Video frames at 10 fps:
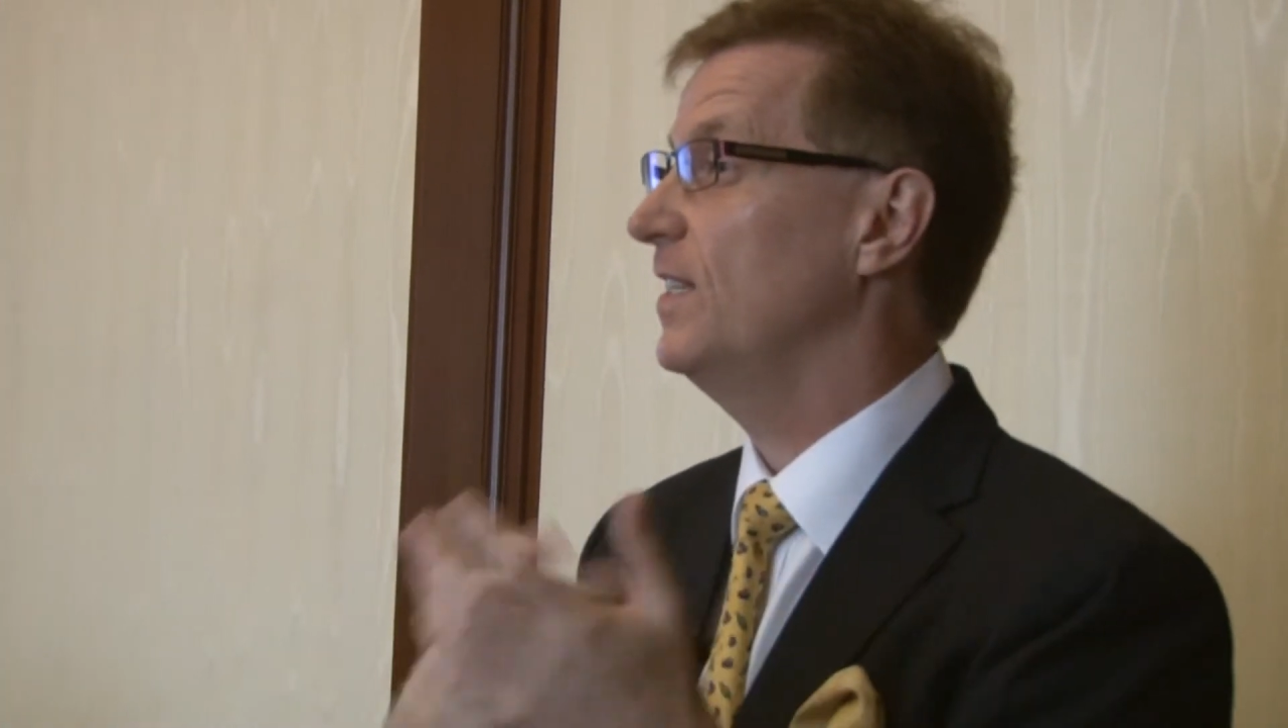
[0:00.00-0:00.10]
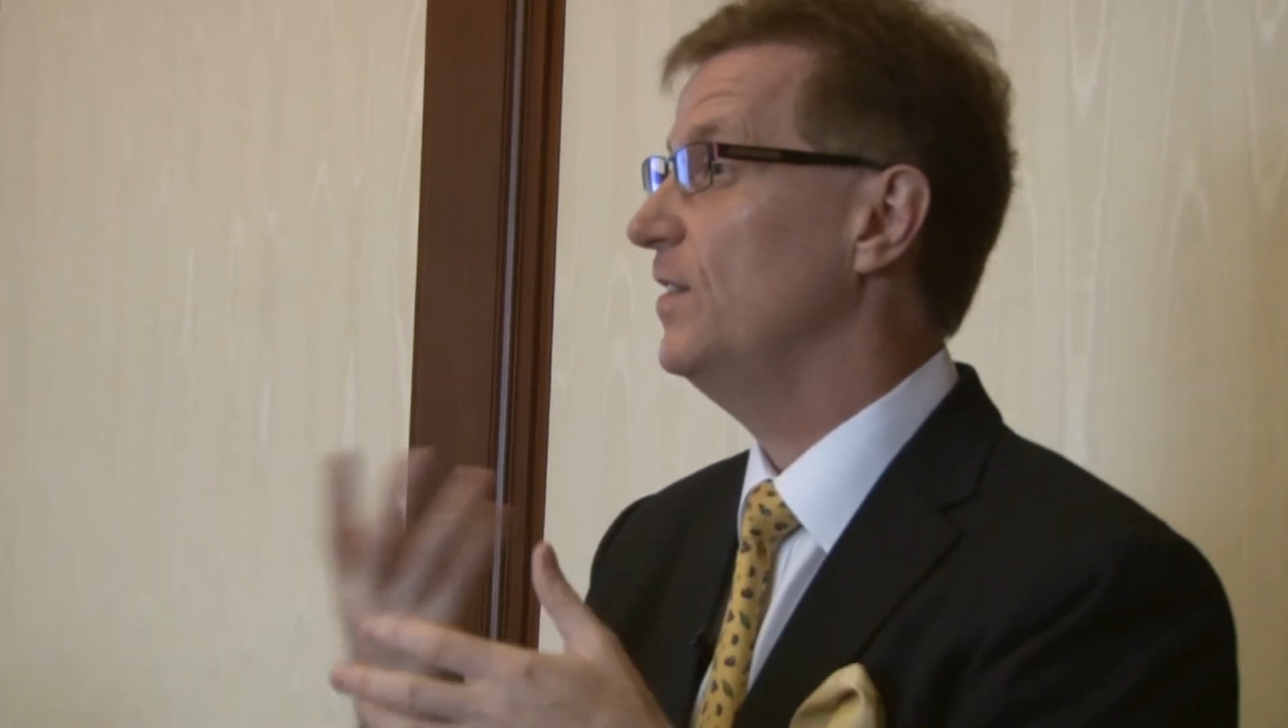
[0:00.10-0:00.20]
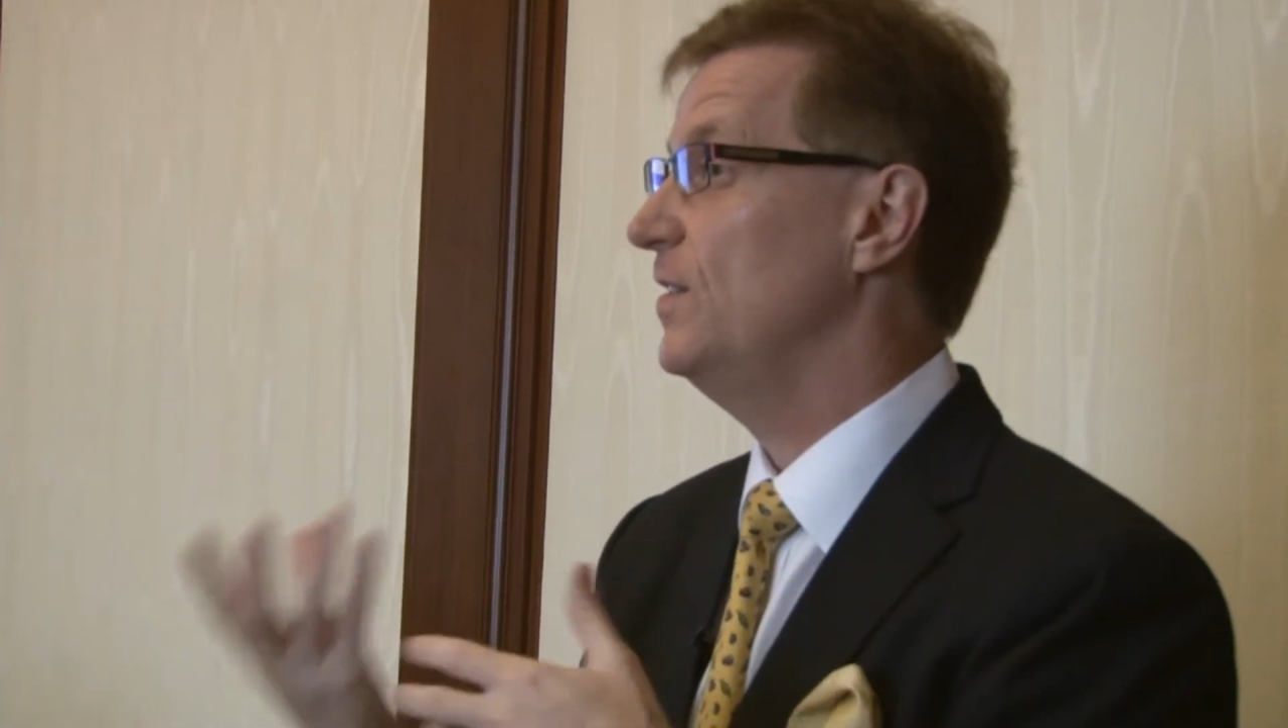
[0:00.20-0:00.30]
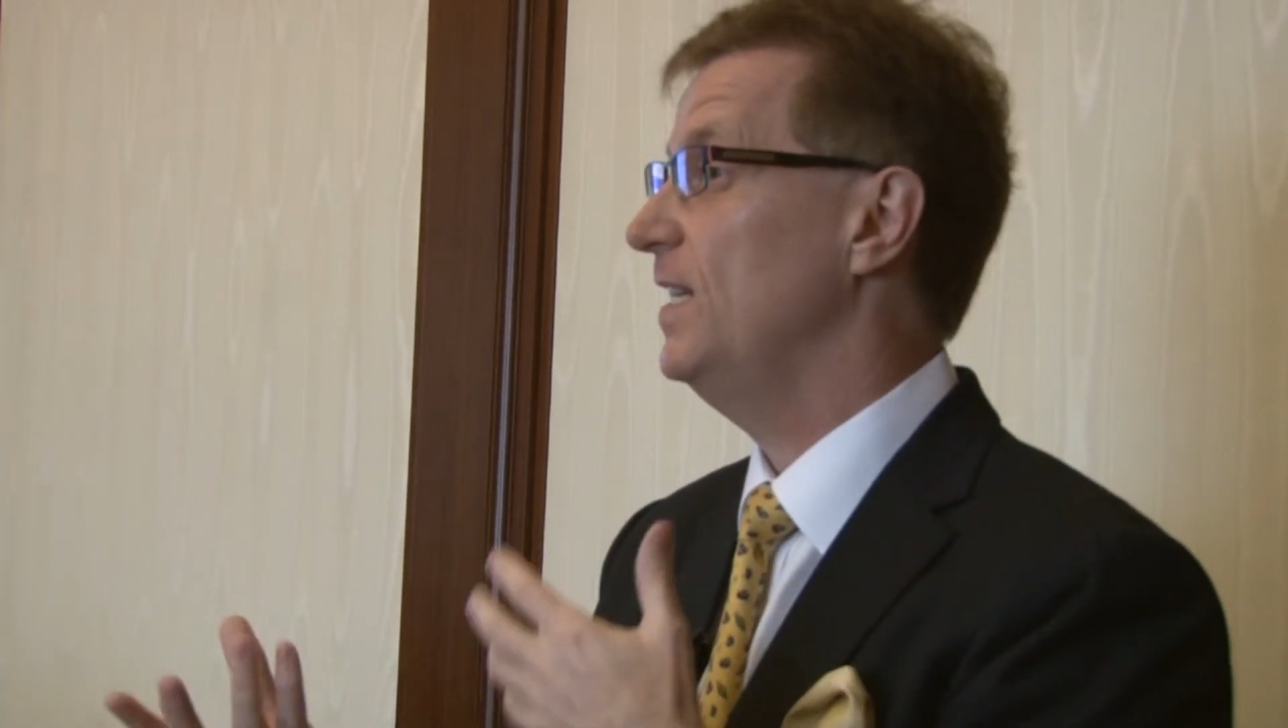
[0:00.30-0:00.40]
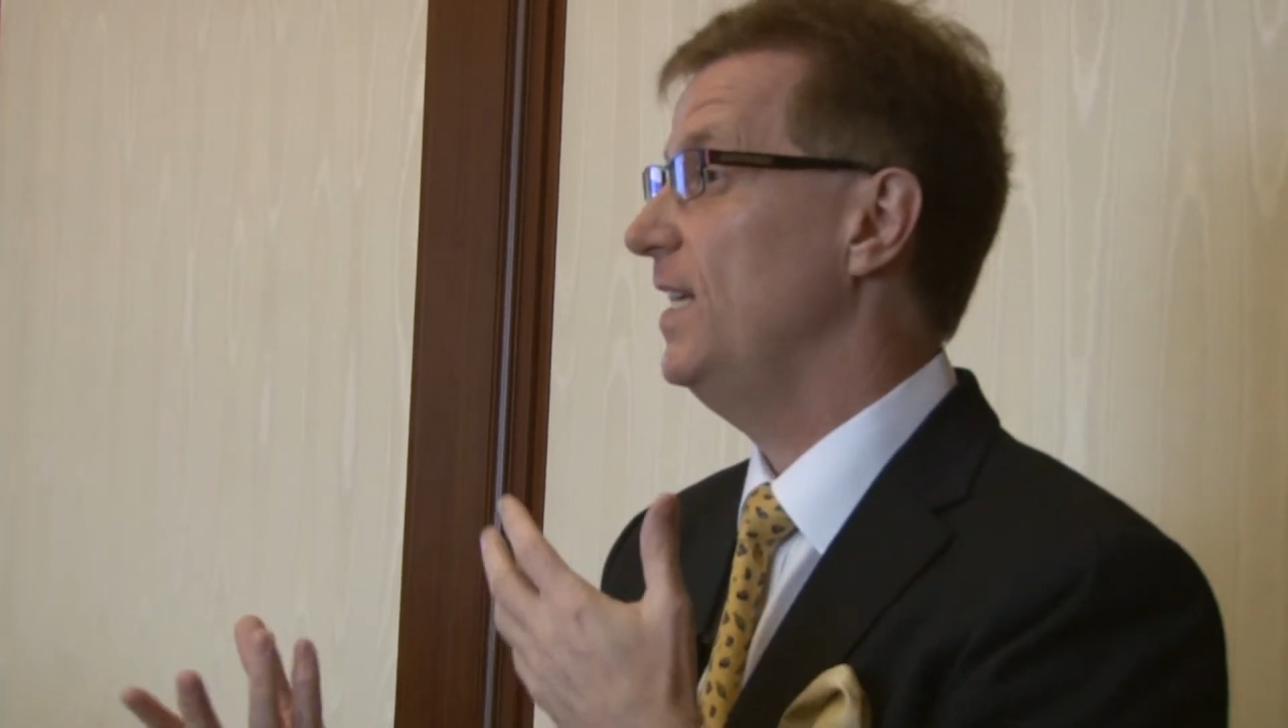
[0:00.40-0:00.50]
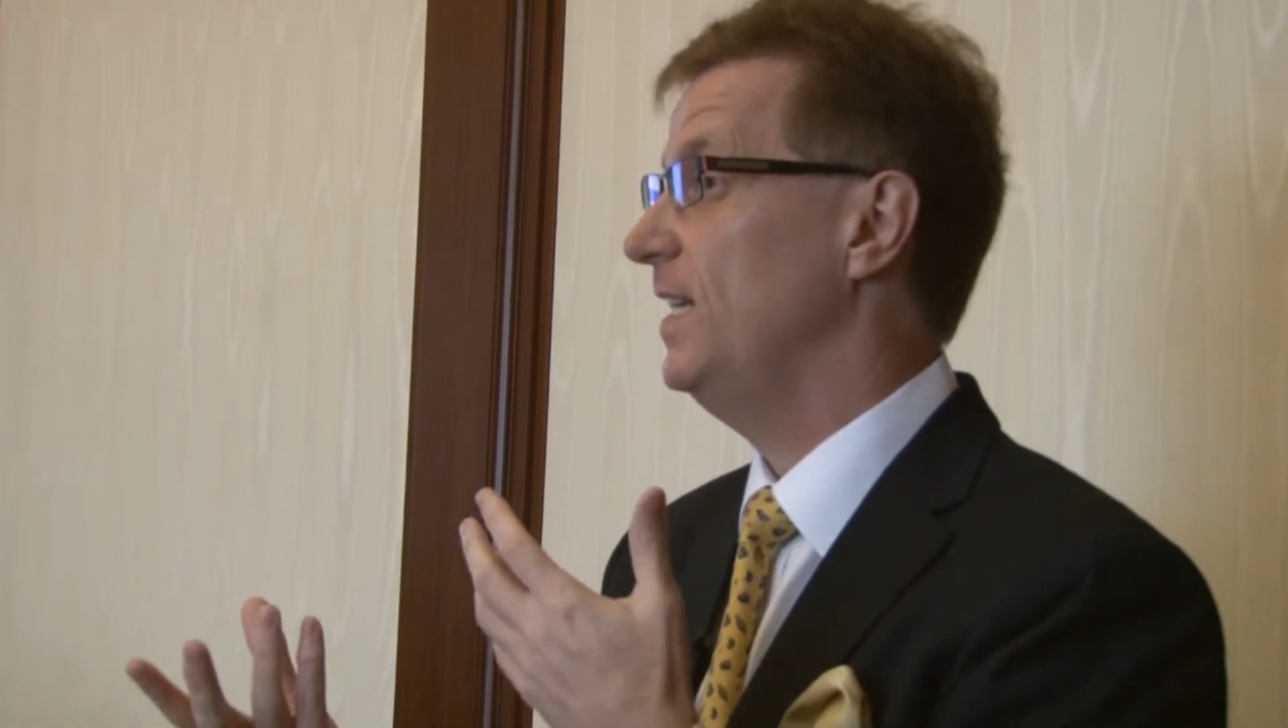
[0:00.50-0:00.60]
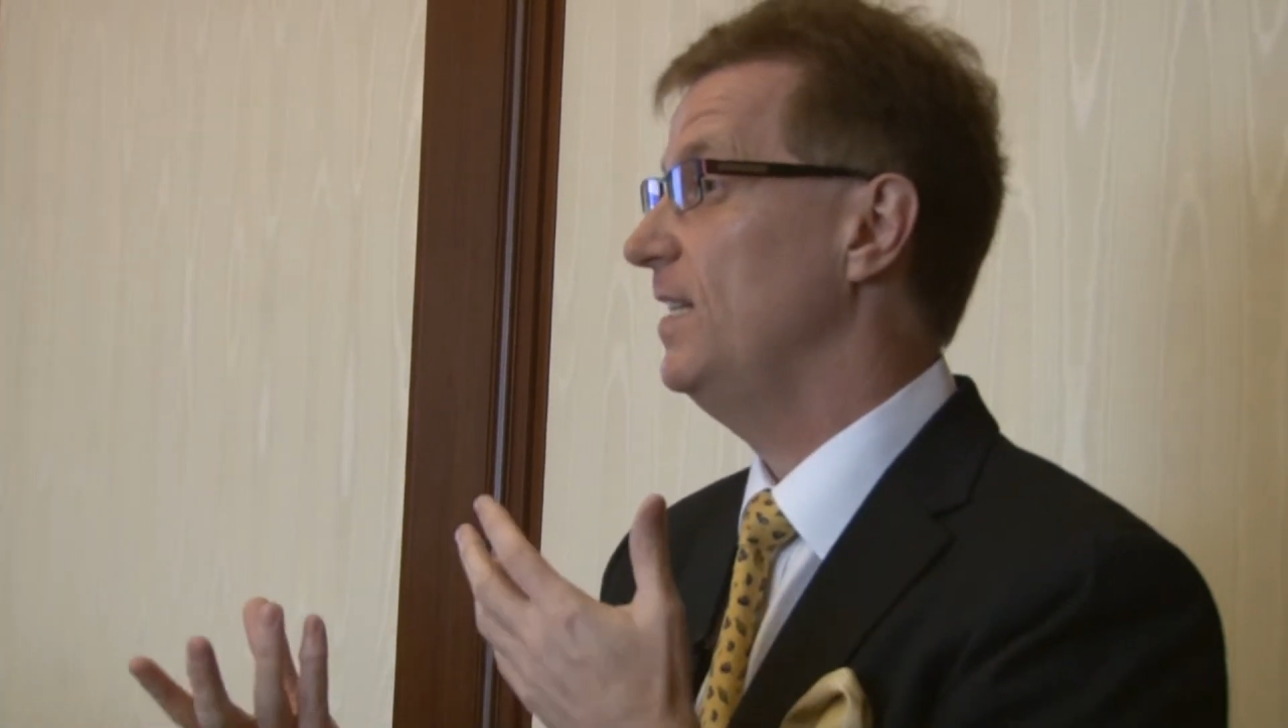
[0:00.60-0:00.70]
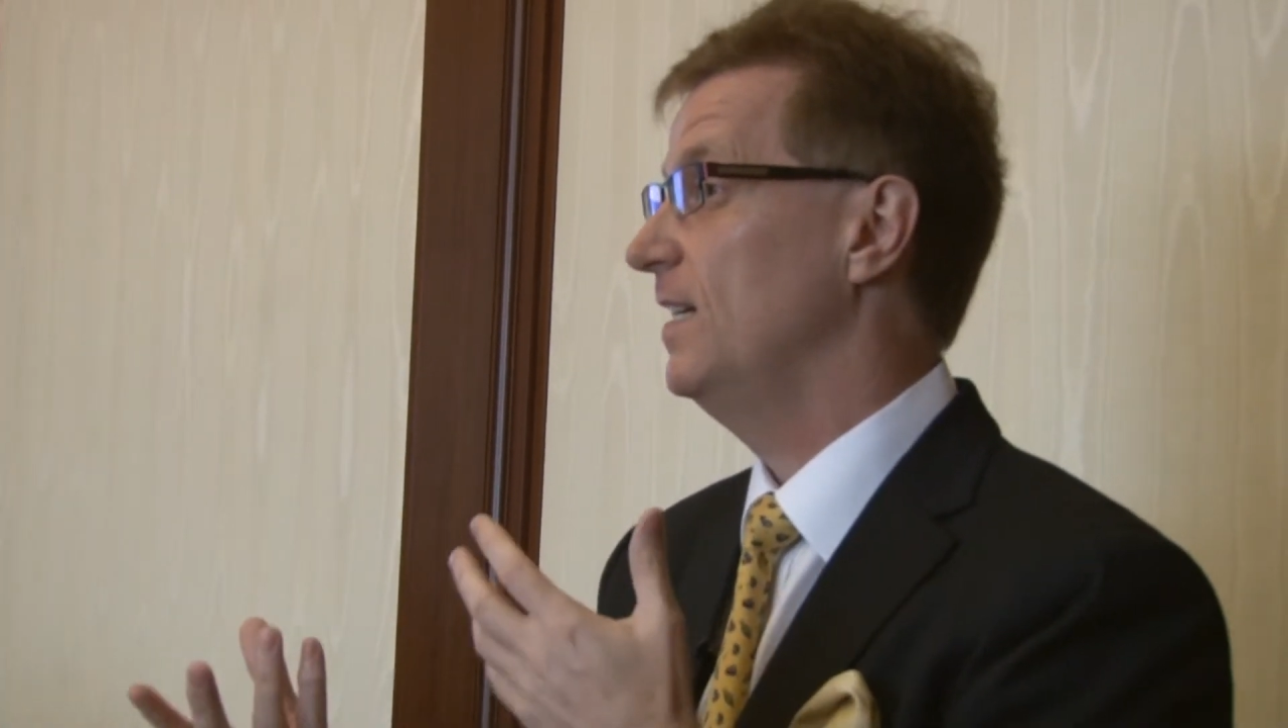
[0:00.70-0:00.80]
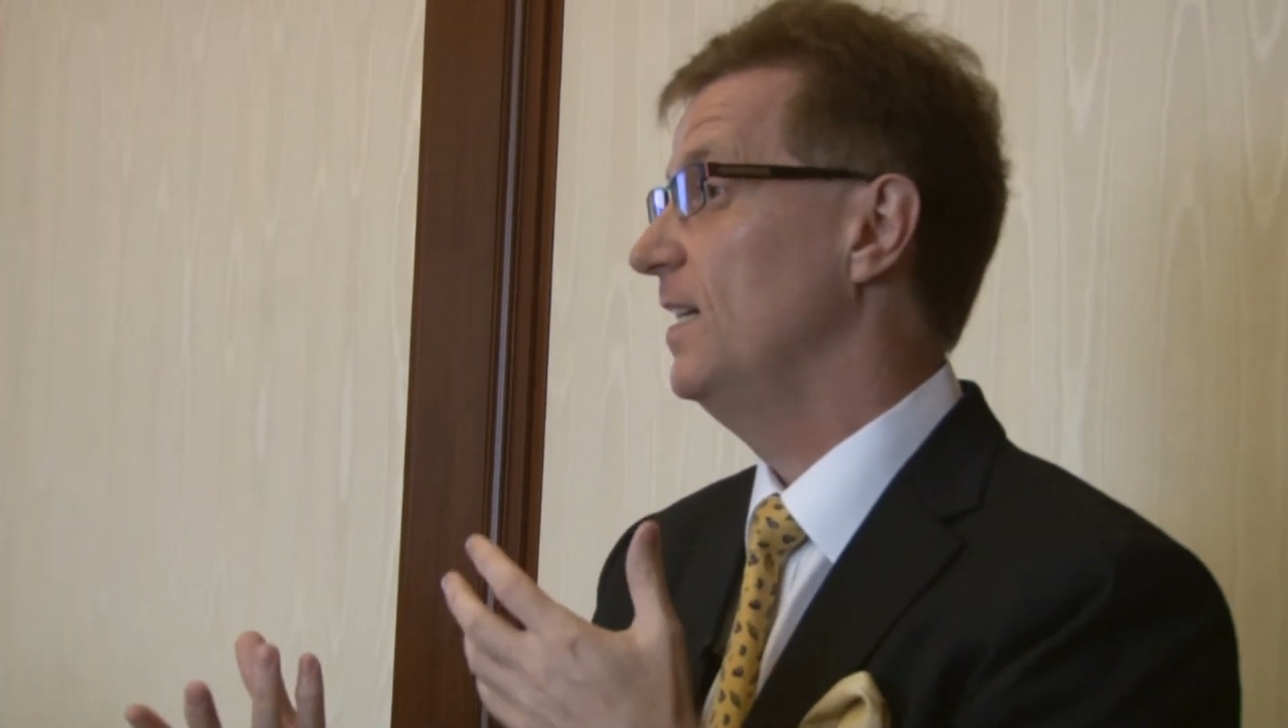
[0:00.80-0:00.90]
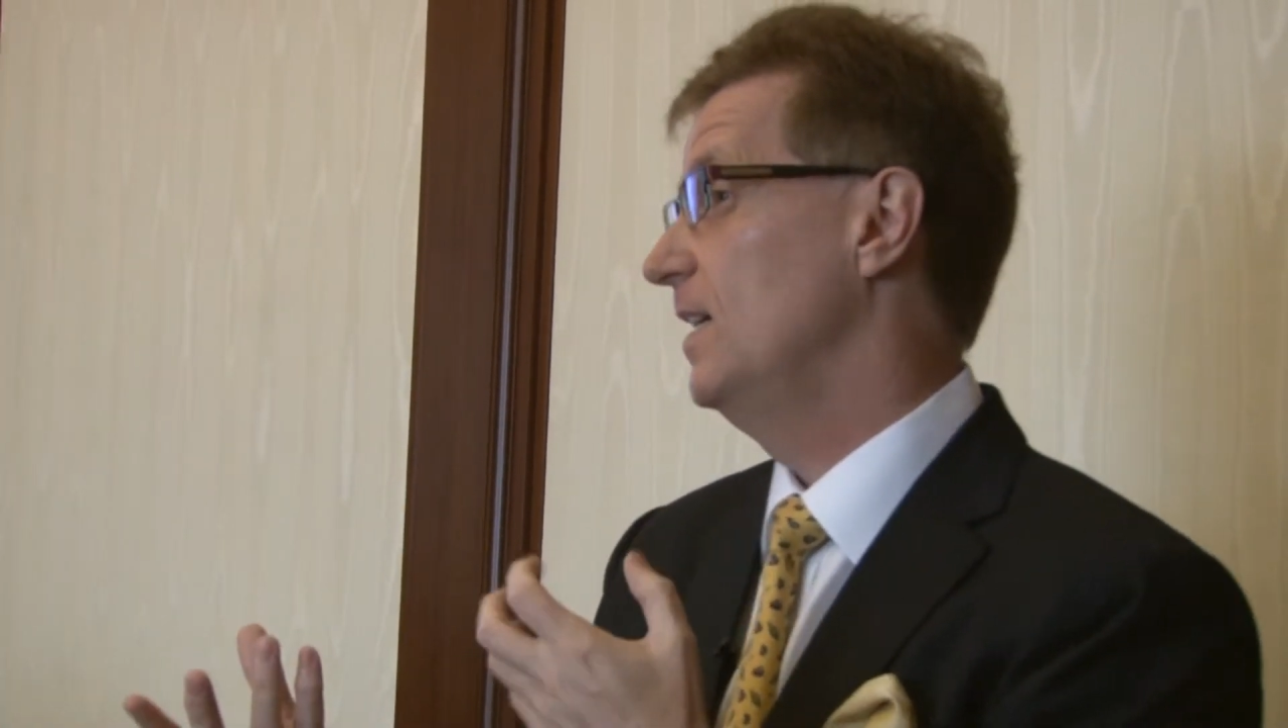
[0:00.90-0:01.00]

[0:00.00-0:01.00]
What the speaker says: that you need